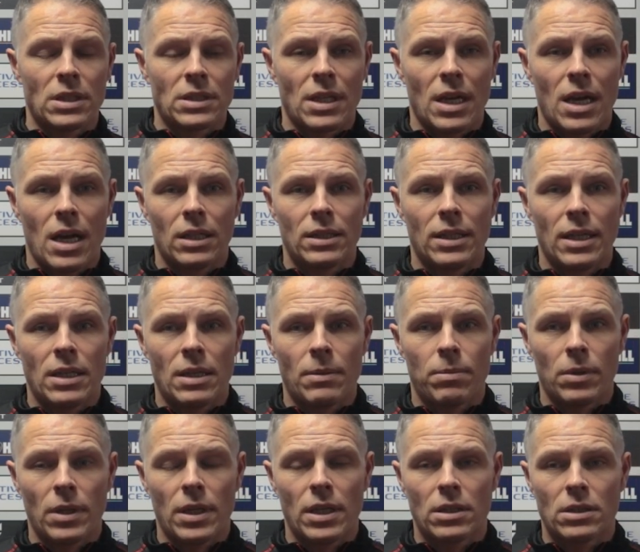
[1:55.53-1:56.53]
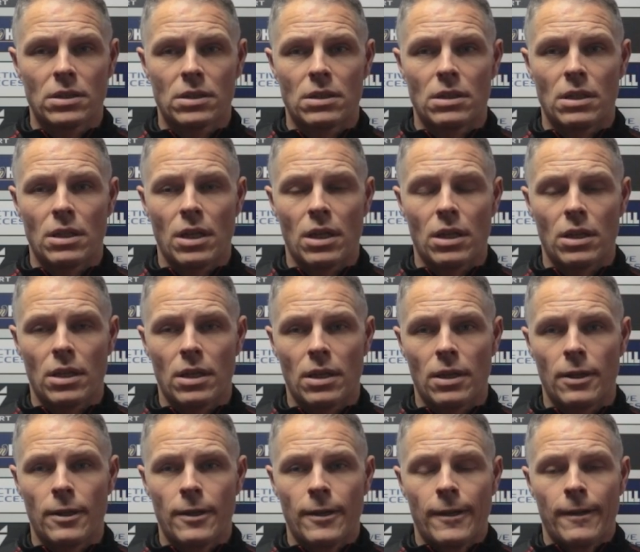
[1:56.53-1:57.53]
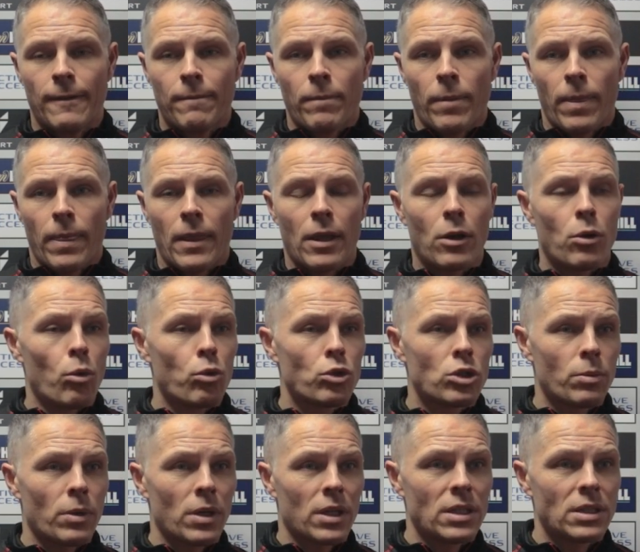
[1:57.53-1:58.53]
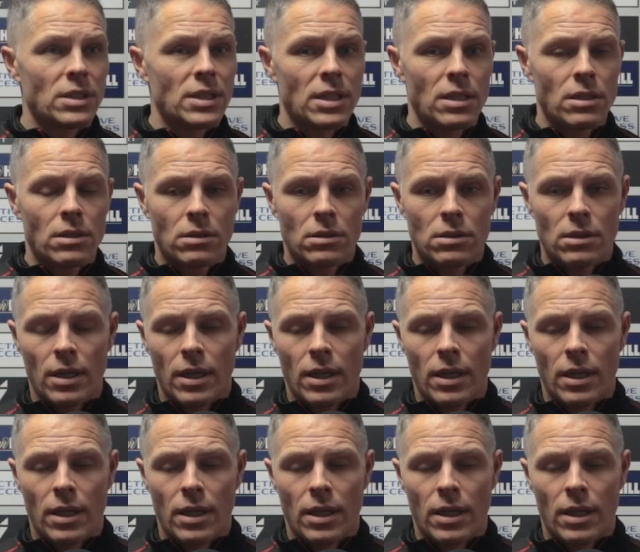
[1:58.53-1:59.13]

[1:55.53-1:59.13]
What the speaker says: on a Saturday and the players and the goals that we're conceding.